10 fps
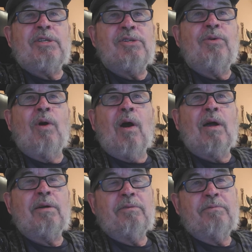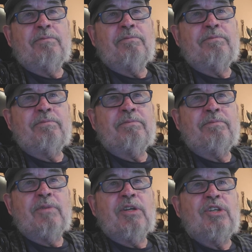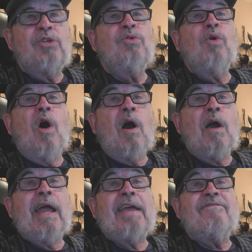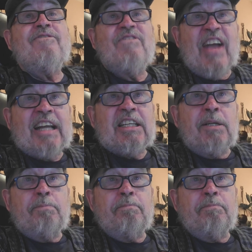you are. You are a victim.